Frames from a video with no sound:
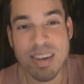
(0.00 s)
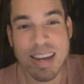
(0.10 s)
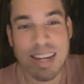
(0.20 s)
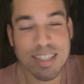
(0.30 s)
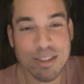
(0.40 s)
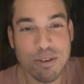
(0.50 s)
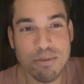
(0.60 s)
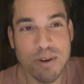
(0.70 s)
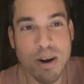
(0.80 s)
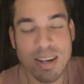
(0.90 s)
And he still
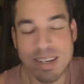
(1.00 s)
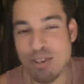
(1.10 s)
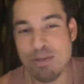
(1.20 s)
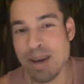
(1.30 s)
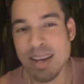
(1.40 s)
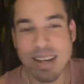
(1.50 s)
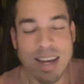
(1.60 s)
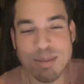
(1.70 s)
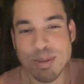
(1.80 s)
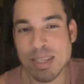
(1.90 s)
fought. And
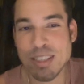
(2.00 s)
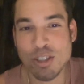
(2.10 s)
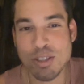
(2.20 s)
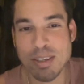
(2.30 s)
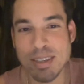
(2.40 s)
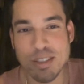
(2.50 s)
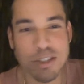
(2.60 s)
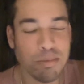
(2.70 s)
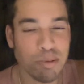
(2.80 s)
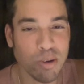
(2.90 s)
guys might say it's just
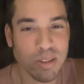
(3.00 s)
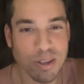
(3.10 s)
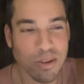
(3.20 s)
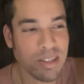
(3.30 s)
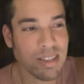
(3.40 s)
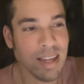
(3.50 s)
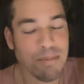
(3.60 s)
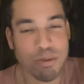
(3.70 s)
a broken toe, this and that.